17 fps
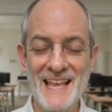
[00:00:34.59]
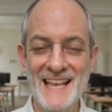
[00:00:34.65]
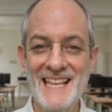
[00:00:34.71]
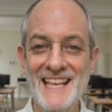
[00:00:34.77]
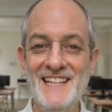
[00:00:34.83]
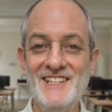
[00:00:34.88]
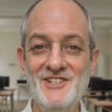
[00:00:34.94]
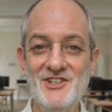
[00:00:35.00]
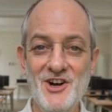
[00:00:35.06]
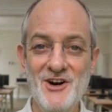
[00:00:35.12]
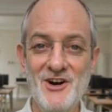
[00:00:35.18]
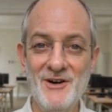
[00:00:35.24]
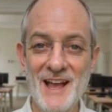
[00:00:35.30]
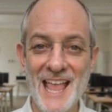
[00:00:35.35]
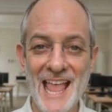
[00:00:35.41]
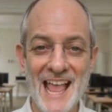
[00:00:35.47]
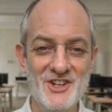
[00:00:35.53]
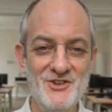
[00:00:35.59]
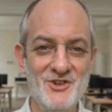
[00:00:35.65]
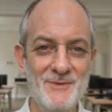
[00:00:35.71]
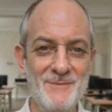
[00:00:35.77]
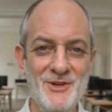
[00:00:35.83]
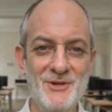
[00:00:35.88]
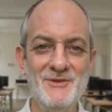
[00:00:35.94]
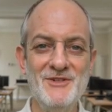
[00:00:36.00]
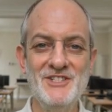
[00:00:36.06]
Internal
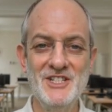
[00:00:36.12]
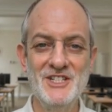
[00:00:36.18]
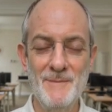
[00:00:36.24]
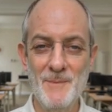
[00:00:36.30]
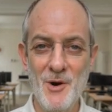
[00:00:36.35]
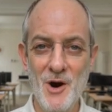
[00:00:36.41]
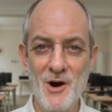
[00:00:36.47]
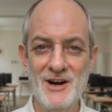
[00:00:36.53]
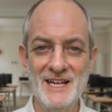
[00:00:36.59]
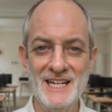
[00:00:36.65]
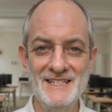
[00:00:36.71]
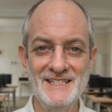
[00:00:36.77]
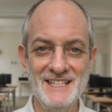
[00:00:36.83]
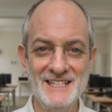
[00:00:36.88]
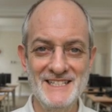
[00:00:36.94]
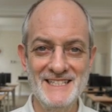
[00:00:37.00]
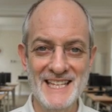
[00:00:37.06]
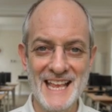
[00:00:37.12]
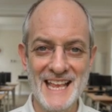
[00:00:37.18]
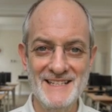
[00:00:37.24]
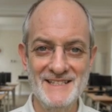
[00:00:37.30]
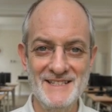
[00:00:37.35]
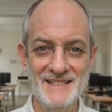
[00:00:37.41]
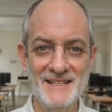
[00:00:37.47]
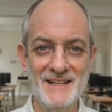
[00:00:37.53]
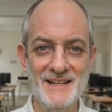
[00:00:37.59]
attributes supporting success.